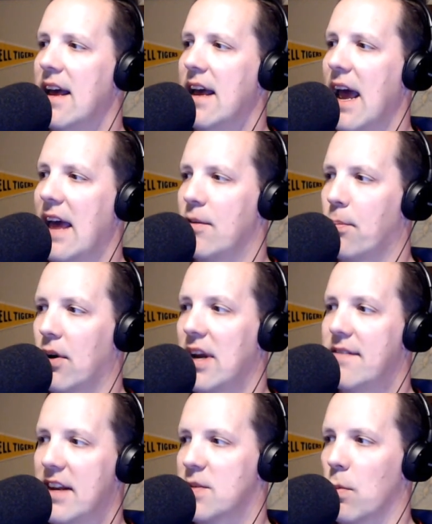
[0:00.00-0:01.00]
And the
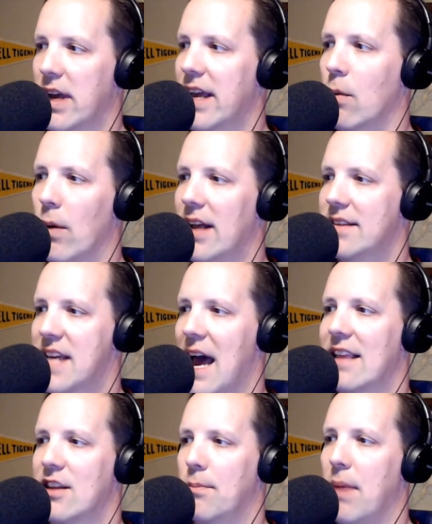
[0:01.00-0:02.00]
previous week, well,
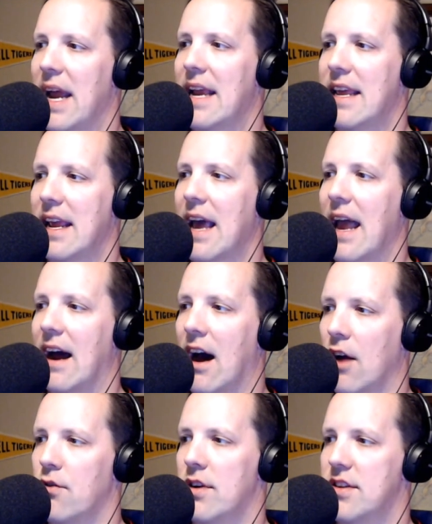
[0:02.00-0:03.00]
Tyler Beatty had
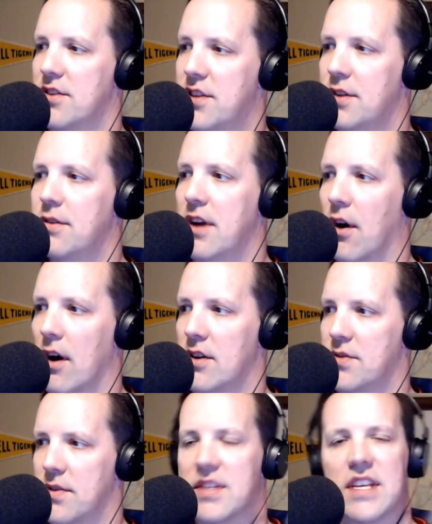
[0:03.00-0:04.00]
102
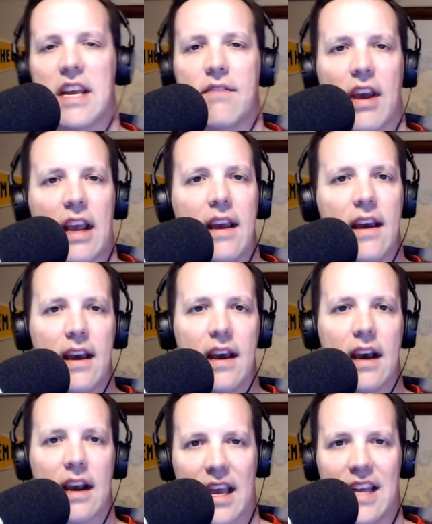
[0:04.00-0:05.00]
yards receiving
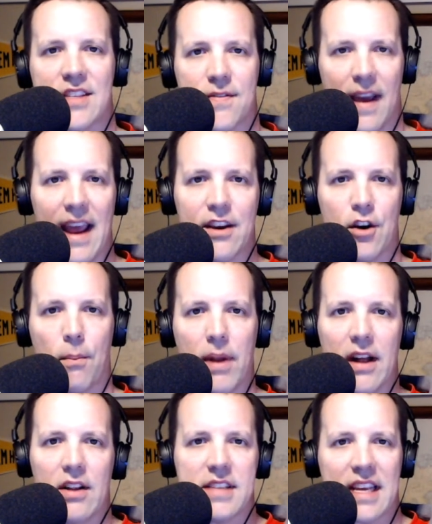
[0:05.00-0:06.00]
against
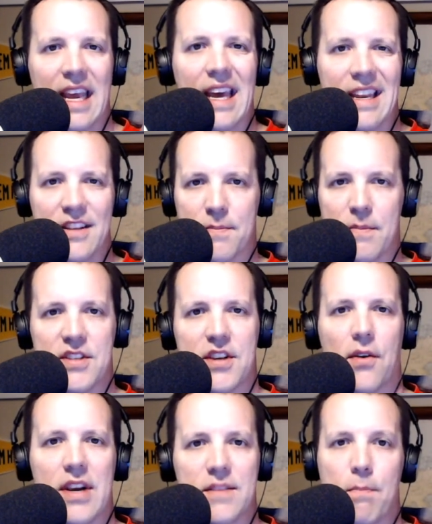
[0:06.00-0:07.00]
Vanderbilt, again, as
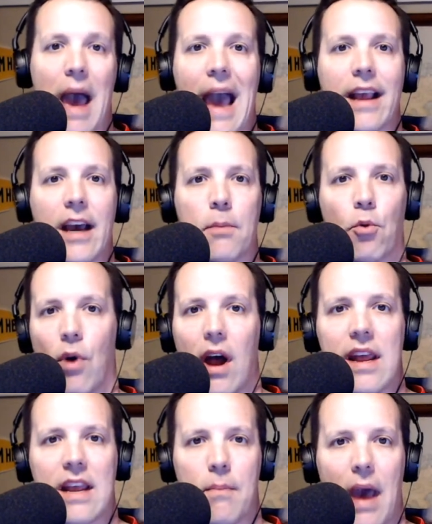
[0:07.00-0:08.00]
Missouri's backup
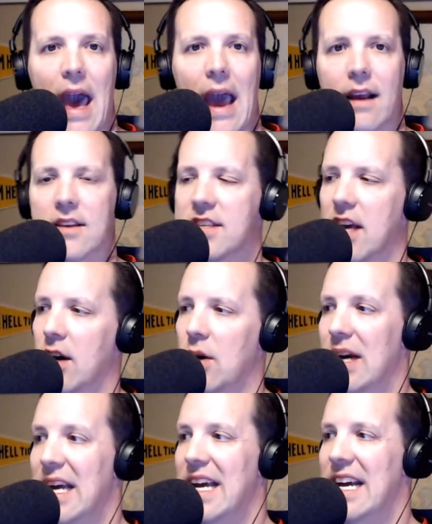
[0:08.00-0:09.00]
running back. So
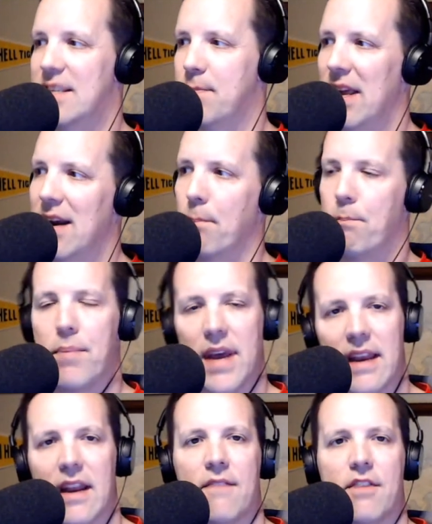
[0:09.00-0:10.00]
it's been a
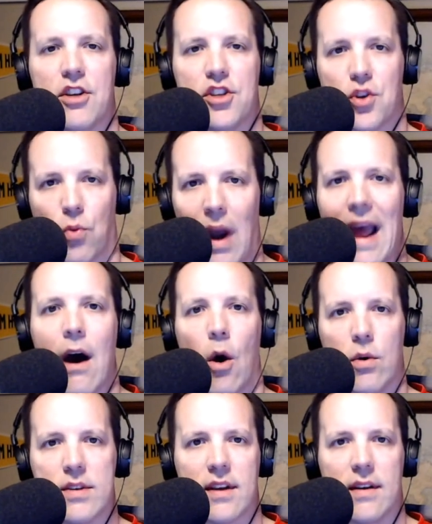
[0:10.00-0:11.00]
bit of a
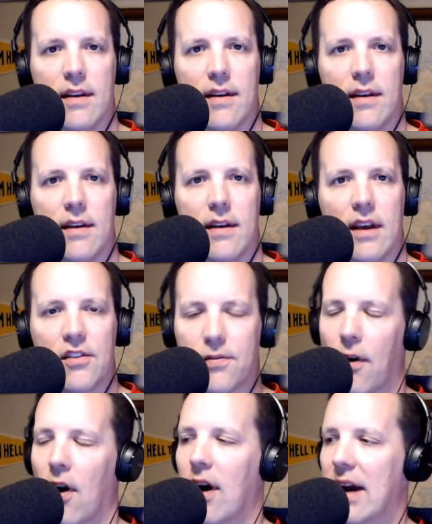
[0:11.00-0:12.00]
drought as
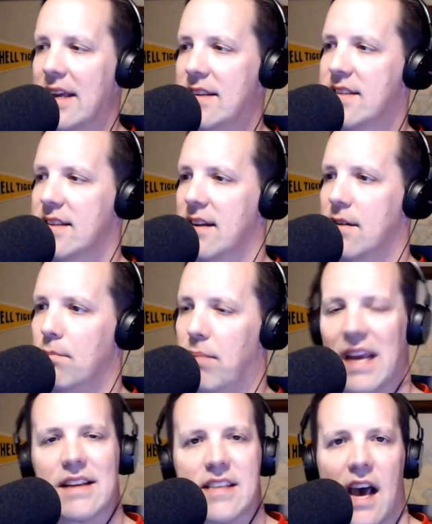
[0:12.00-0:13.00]
far as
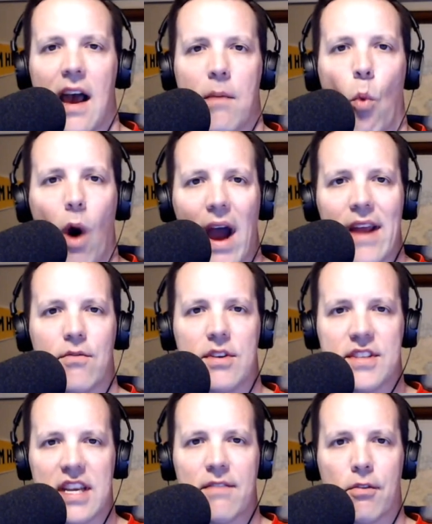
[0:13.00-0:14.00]
big-time wide
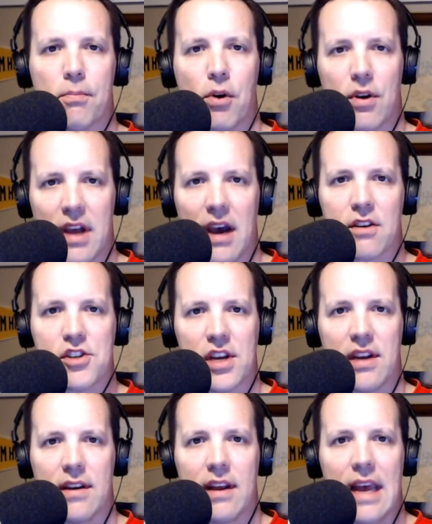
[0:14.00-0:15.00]
receiver
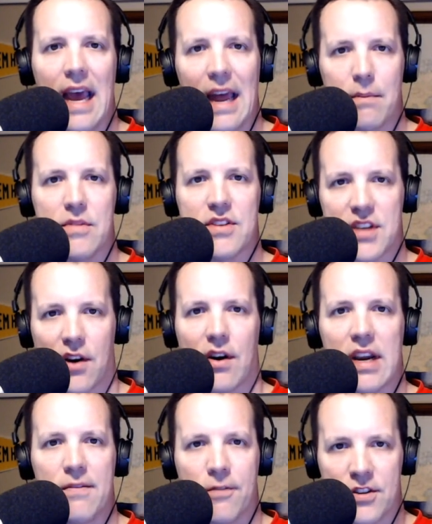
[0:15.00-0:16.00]
production at
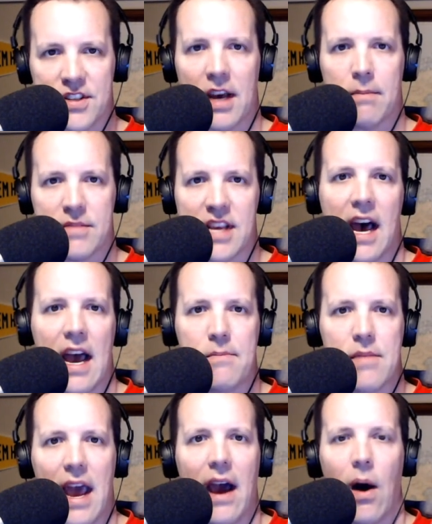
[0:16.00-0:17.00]
Missouri for some time
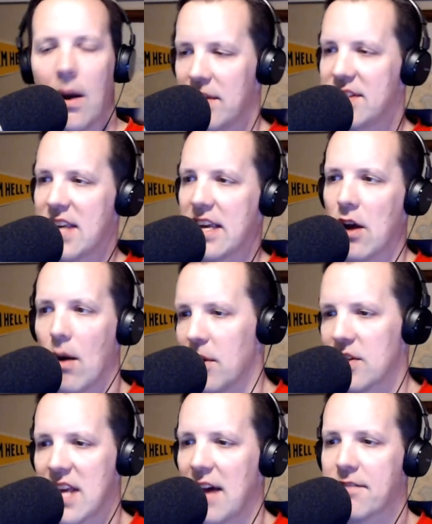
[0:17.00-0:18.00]
now. I would say you
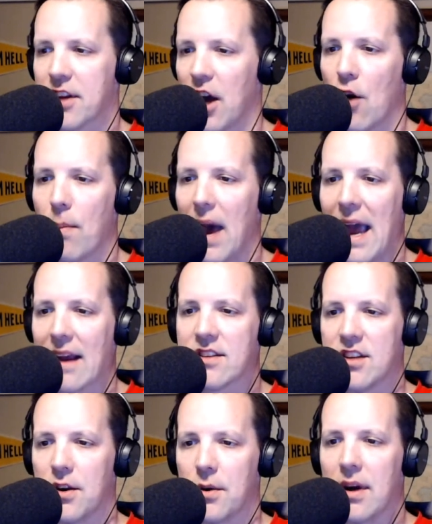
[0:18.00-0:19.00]
almost have to go back
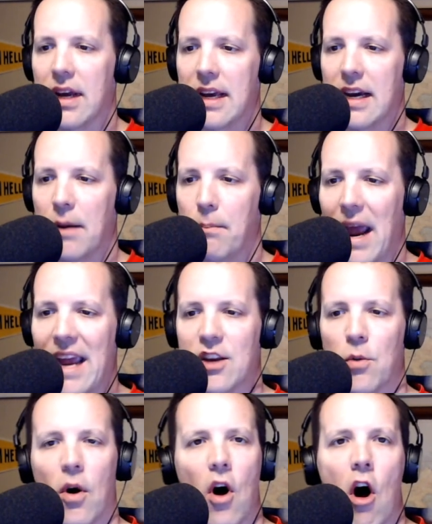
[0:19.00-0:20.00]
to
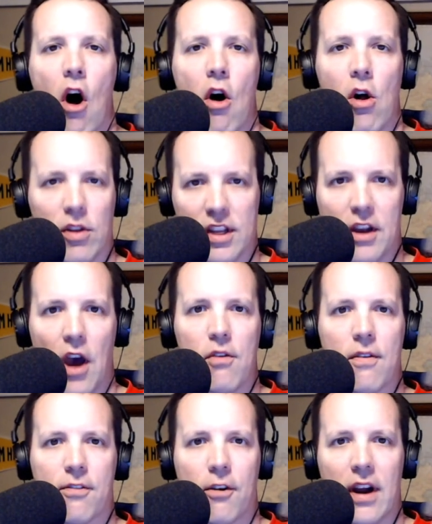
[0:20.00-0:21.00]
Emmanuel Hall to
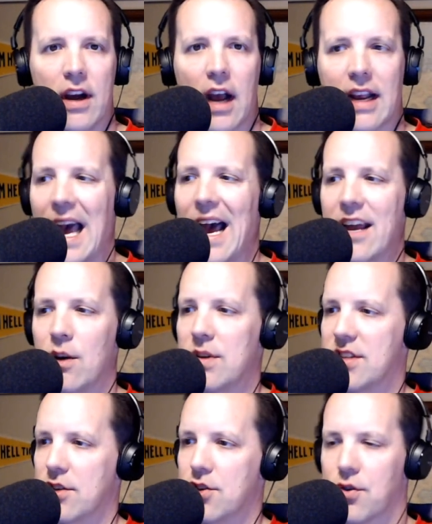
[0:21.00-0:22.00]
go for a guy who
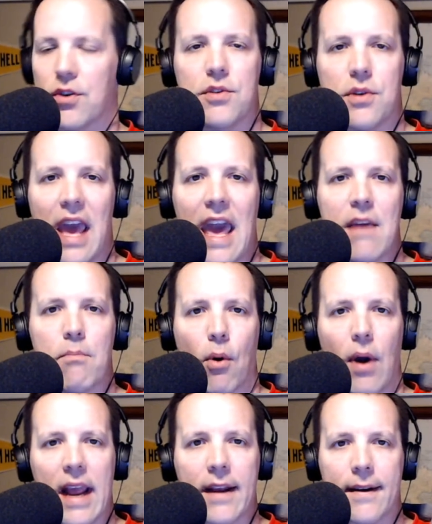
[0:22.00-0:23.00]
is a true
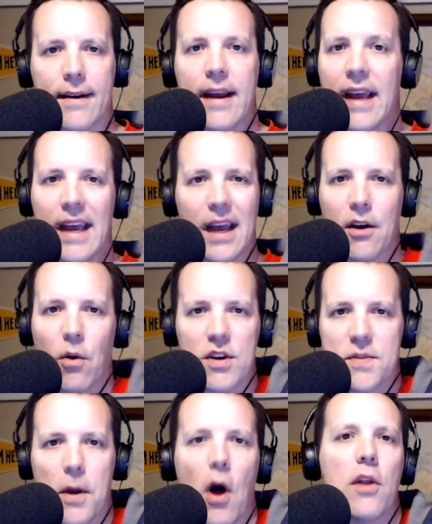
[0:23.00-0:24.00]
game-breaker. And, of
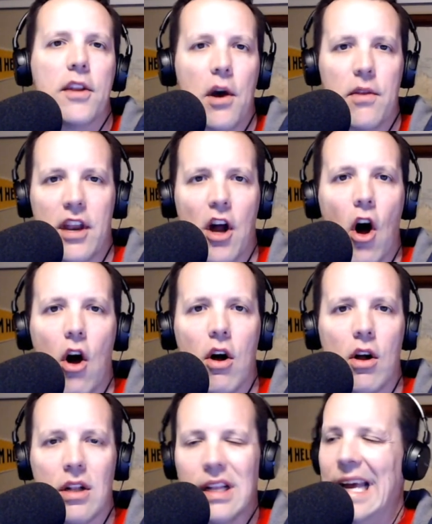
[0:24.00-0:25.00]
course, we all know that
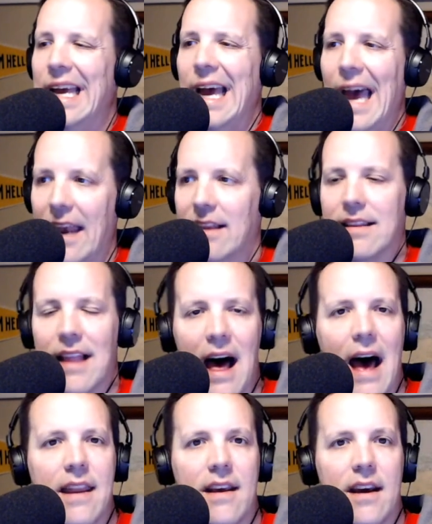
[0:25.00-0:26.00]
Hall had a
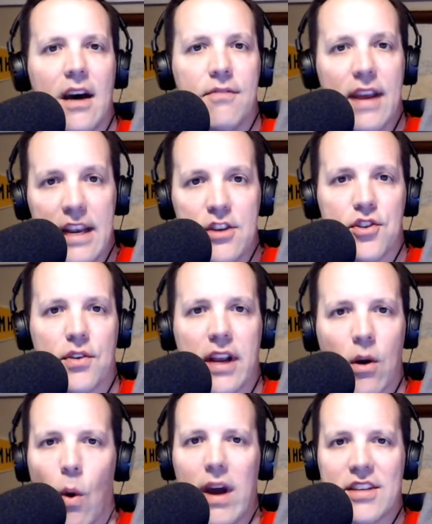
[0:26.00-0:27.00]
lot of injury
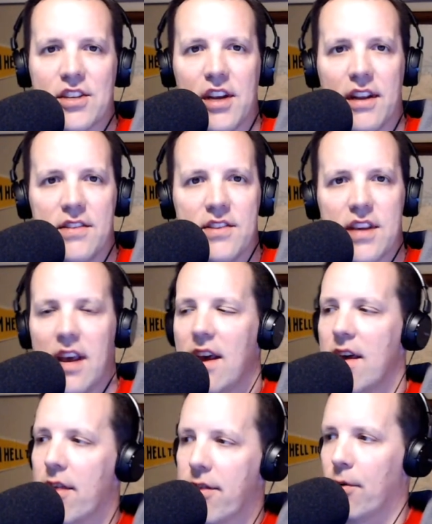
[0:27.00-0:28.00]
questions
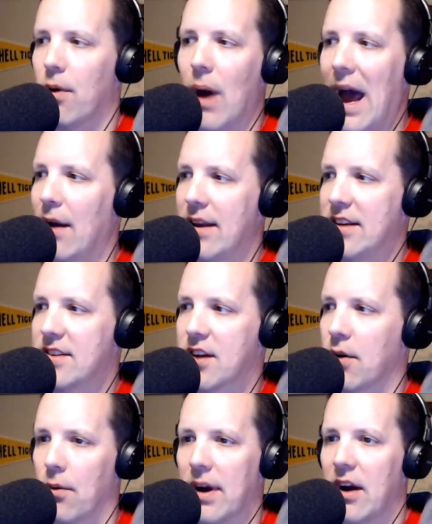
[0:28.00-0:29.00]
throughout his
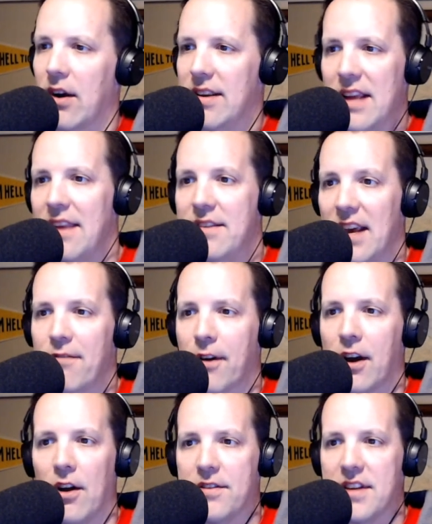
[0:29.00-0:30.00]
career and
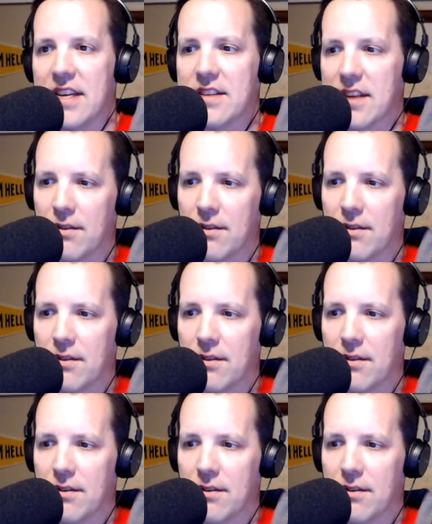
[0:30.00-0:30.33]
difficulties.